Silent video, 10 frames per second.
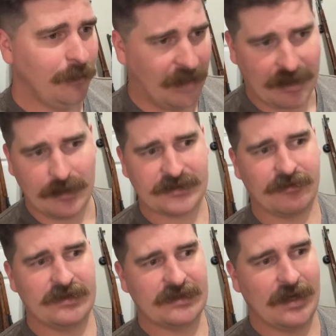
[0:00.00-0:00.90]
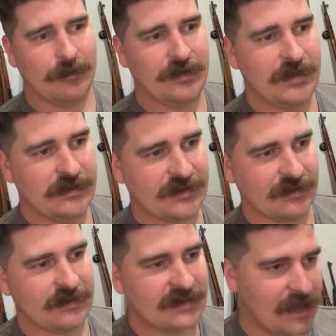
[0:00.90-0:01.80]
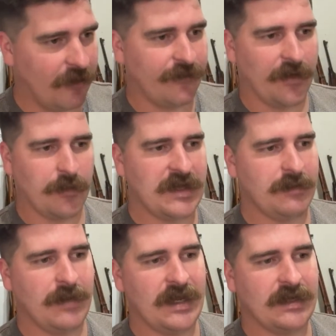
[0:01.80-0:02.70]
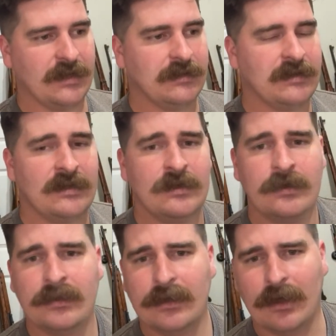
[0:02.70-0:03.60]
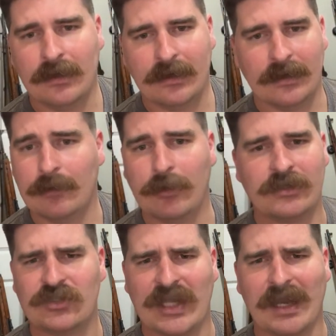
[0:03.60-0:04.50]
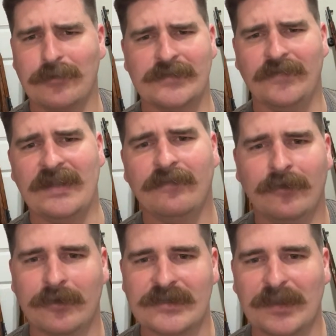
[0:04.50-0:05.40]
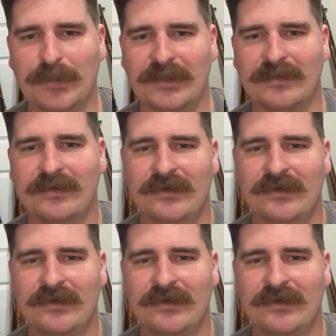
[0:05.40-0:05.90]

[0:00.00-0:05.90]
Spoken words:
Black Ops 3 zombies and see how far we could make it on Shadows of Evil or something.